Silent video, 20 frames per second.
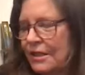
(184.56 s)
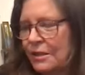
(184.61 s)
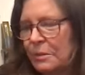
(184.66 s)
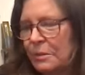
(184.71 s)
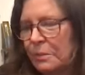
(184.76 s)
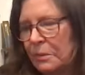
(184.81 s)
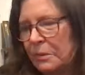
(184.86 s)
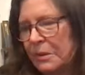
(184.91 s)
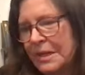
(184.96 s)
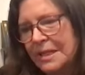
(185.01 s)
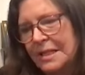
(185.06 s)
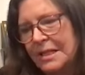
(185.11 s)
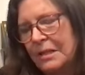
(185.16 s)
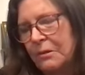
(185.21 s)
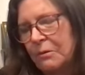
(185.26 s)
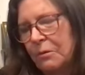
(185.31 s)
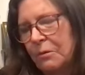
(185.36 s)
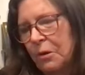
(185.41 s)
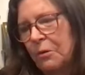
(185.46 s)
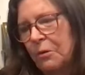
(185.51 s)
super easy
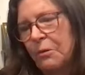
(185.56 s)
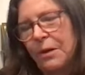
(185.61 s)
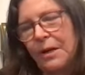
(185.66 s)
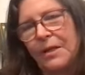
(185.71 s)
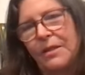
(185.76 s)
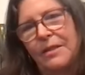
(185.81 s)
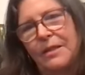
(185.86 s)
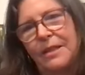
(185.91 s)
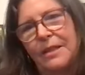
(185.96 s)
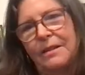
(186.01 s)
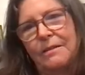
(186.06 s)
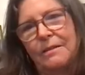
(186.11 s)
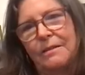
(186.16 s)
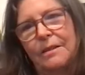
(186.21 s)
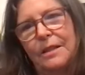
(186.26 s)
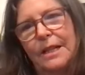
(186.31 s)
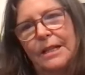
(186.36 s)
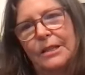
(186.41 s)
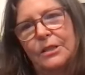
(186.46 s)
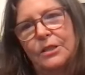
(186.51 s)
to work with,
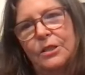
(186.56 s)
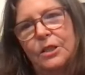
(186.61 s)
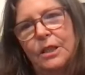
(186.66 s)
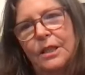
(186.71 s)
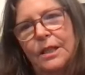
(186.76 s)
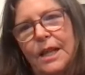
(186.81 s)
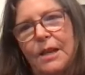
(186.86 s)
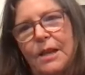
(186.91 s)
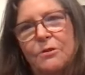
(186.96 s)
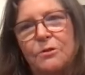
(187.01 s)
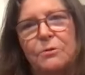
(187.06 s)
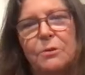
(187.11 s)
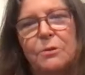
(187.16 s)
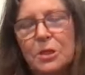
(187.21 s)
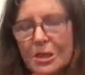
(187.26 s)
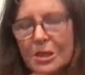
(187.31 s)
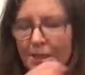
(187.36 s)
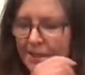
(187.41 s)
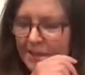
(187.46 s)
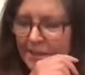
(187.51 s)
and she knows
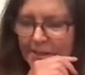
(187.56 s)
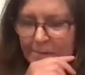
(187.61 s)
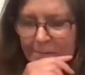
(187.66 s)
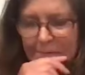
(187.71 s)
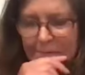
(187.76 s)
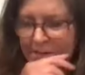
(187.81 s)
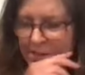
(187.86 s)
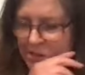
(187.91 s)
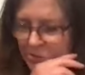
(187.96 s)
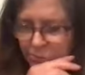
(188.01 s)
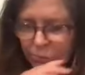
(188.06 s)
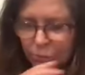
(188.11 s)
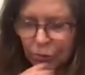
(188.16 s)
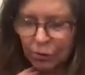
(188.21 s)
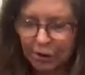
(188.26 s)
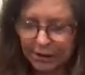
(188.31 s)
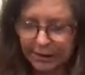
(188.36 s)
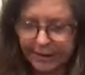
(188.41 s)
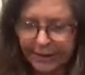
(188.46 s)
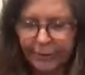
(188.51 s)
what she's doing. She's real
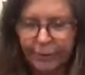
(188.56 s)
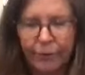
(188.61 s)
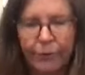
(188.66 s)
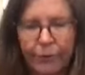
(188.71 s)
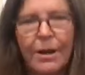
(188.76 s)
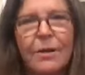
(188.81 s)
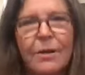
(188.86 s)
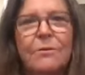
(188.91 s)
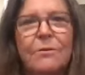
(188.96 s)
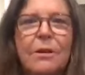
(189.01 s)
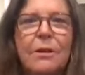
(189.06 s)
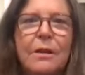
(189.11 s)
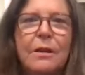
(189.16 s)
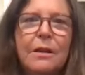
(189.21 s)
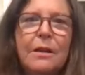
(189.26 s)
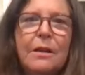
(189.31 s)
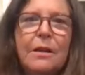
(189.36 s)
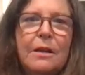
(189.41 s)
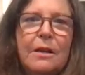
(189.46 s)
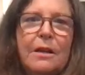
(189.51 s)
clear
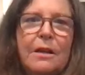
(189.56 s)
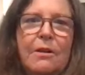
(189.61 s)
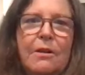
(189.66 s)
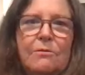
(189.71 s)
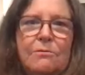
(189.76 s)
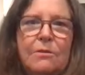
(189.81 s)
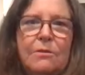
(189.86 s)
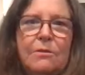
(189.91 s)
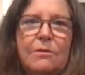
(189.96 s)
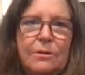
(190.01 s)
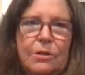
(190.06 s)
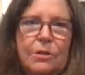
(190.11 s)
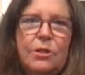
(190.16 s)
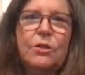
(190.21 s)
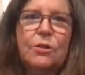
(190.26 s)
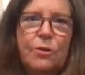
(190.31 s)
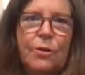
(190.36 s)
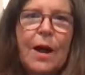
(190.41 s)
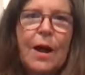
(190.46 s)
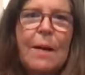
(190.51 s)
on
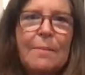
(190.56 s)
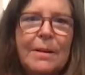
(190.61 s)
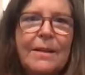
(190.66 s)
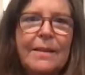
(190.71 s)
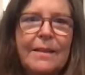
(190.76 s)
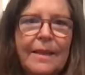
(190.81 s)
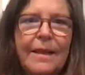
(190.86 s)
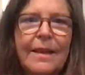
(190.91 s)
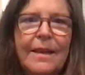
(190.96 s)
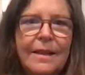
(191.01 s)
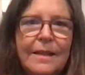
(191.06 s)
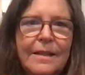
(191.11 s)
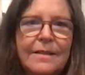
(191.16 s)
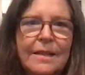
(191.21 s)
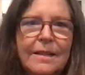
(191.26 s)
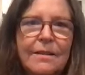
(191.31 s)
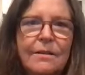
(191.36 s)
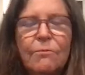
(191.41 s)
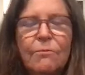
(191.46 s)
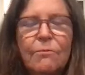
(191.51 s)
describing
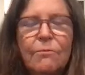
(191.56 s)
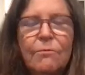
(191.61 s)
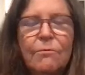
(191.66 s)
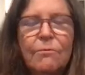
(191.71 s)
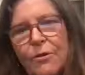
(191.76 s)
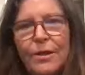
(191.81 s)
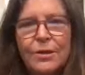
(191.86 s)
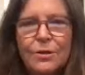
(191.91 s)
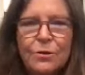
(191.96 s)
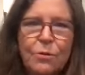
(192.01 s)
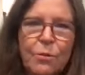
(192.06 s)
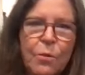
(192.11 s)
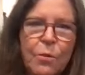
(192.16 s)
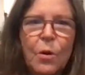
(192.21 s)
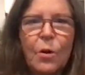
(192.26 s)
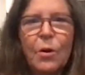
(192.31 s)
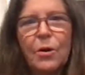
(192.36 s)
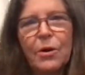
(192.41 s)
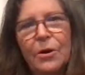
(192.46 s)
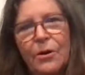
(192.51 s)
things and whether this will
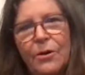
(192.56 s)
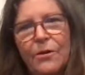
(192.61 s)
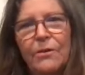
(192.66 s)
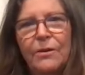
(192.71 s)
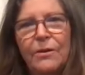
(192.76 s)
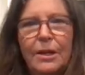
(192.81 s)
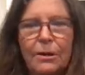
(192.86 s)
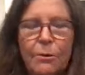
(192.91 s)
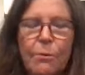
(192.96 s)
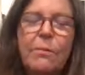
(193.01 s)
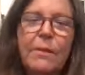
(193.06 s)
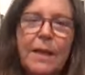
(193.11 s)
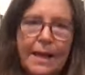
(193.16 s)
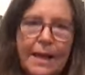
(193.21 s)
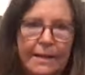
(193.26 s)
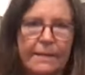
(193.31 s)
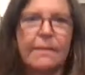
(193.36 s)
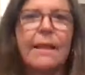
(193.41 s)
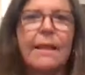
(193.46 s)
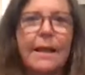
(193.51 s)
work, or, you know,
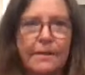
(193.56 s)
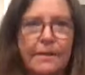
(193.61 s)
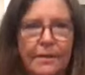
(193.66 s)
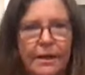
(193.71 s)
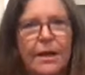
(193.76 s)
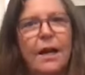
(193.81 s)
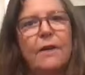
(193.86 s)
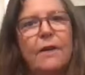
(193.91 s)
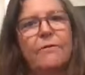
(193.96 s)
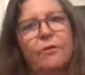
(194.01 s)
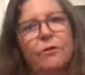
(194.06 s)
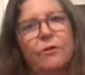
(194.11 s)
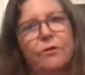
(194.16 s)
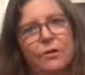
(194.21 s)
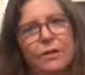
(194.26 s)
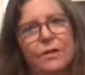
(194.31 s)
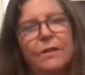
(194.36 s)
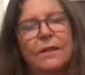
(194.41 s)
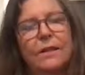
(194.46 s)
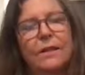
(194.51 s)
like the
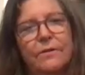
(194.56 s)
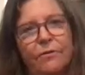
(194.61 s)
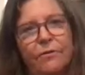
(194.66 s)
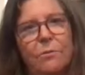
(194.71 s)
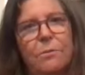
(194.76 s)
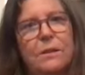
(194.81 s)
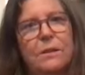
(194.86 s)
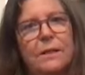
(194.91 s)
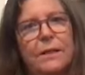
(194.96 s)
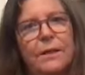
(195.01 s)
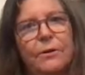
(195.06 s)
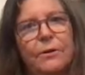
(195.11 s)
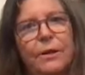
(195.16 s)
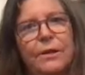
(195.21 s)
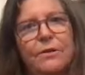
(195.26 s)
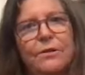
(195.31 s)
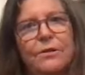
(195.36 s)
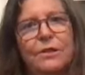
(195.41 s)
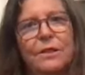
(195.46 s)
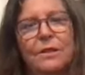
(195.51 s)
covers and the different
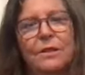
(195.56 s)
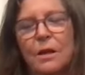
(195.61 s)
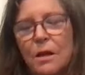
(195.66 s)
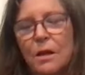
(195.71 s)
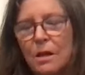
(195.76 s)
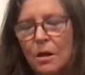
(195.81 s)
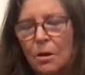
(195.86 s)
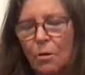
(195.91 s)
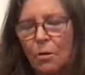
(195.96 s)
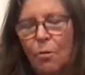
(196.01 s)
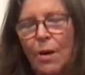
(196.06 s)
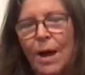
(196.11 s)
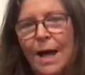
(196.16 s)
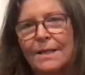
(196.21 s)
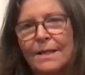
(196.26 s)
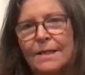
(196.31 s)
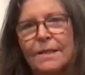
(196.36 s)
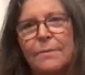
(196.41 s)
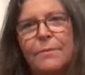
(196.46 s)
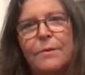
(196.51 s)
materials, and why
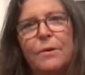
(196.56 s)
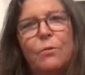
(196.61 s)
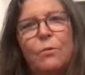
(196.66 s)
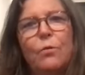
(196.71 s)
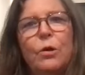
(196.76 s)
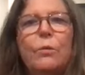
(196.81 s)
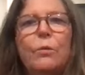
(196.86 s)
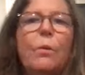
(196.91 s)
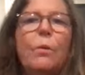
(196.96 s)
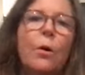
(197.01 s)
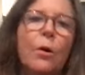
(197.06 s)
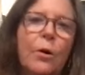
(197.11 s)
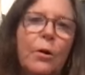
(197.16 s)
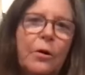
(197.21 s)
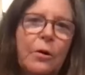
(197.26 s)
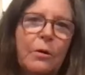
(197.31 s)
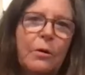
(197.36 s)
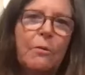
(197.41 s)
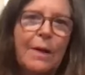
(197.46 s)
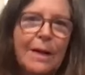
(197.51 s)
something would
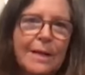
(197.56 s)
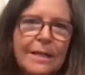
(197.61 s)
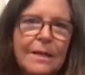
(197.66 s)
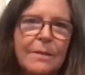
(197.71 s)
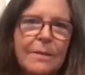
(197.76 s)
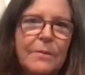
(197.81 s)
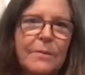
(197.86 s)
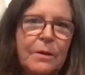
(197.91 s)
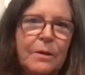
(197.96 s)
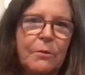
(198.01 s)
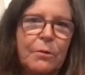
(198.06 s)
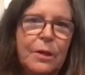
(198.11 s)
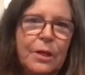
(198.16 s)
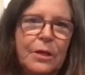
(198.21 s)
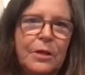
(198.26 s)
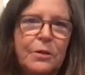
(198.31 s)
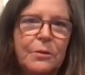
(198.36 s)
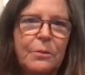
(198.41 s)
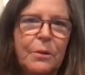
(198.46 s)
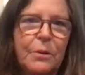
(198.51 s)
work or why something
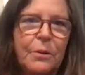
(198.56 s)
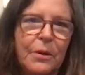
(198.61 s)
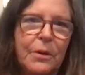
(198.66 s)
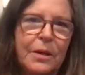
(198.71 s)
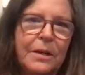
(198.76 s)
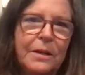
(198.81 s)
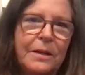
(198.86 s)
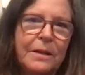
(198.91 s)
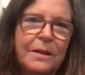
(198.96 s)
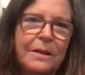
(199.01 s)
wouldn't work.